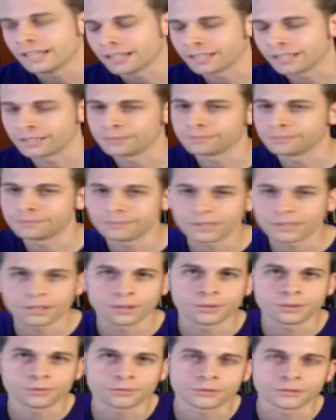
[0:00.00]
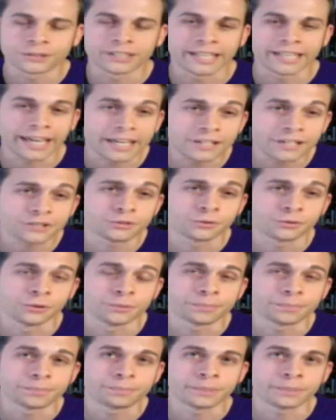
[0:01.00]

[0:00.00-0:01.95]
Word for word: you know, for the age group.